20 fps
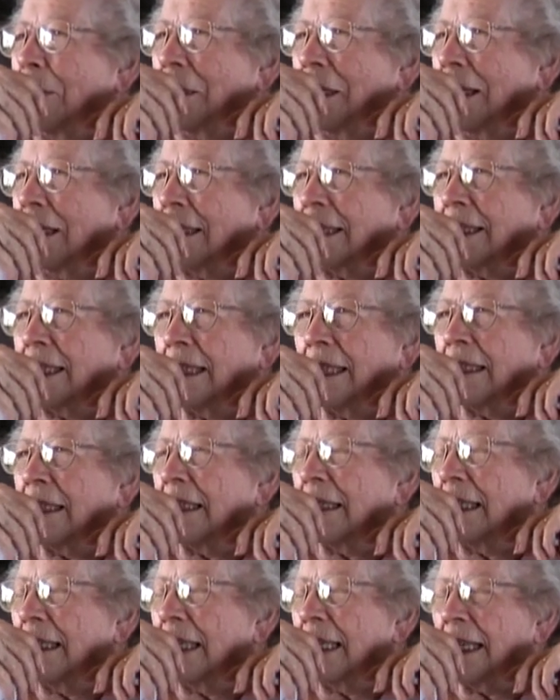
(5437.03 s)
but uh,
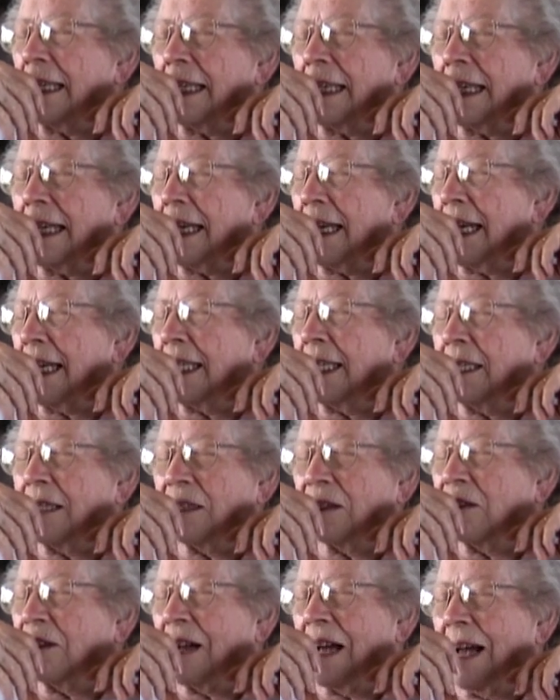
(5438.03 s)
I
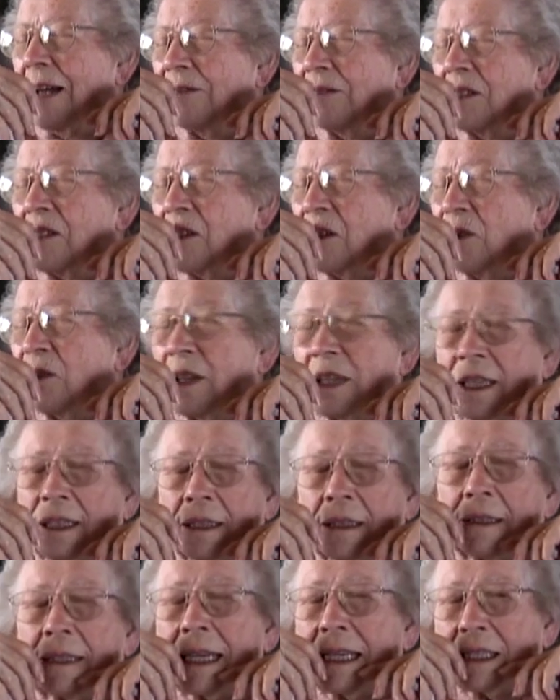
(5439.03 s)
didn't drive, and so
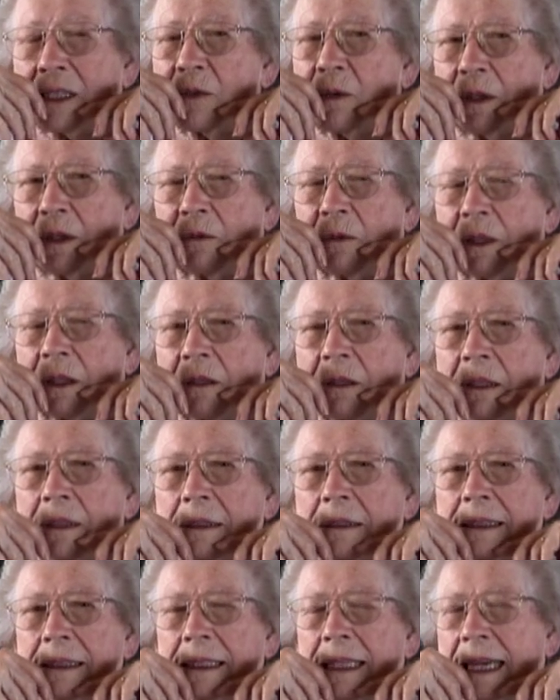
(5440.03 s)
then that's when we
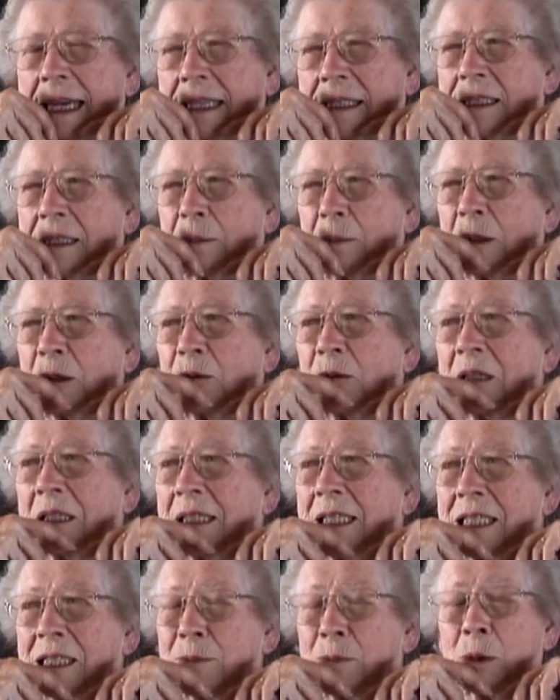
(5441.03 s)
asked to be
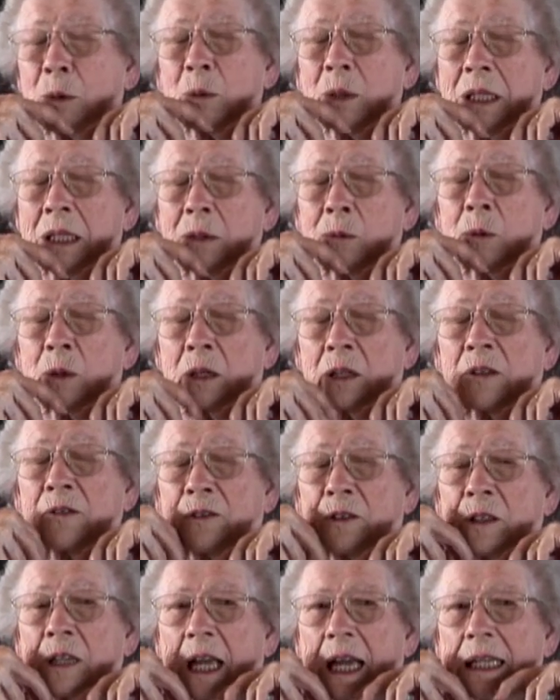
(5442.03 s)
released. But we had
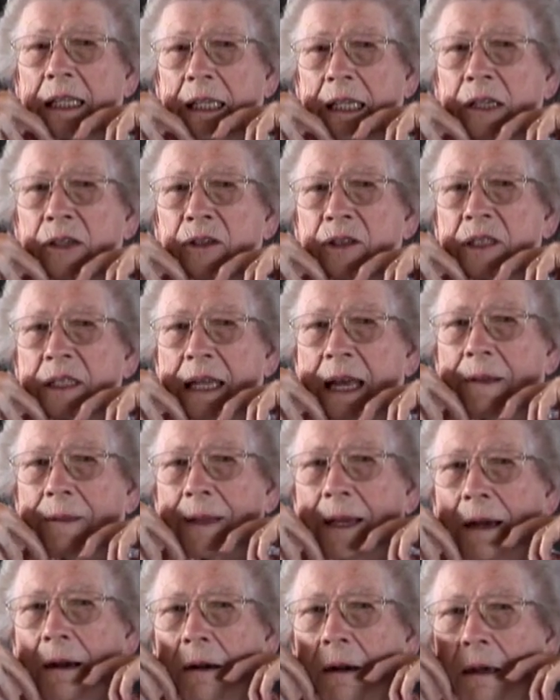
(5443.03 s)
worked for nine years
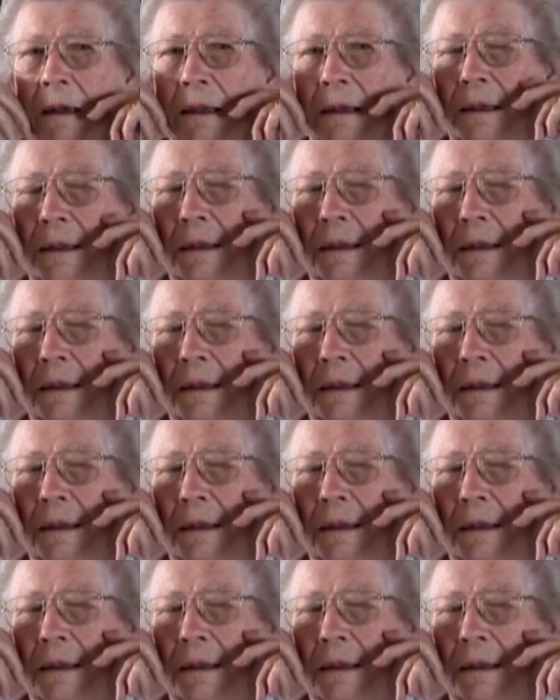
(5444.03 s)
down there.